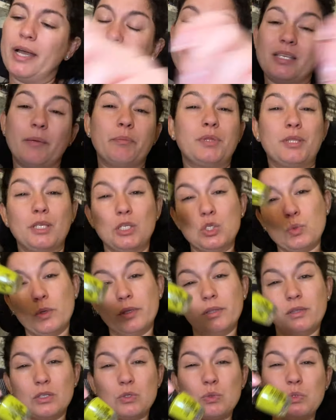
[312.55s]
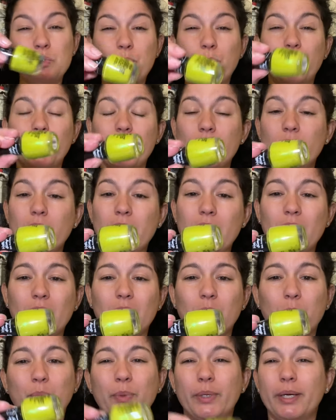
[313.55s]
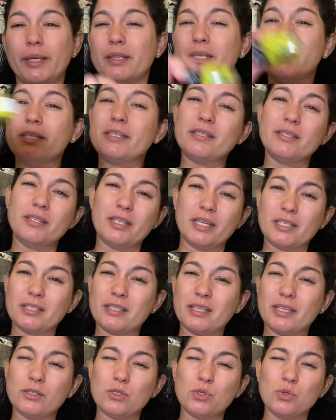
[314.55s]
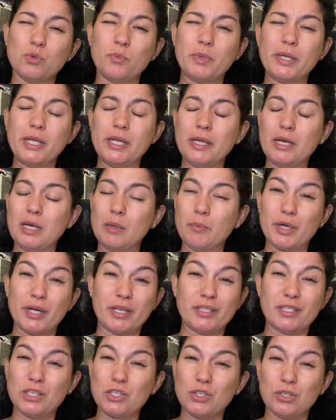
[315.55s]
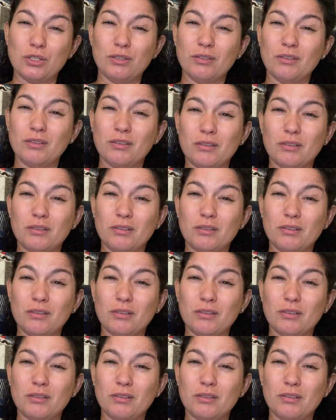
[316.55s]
Except this one's pretty unique, but these things tend to be limited edition.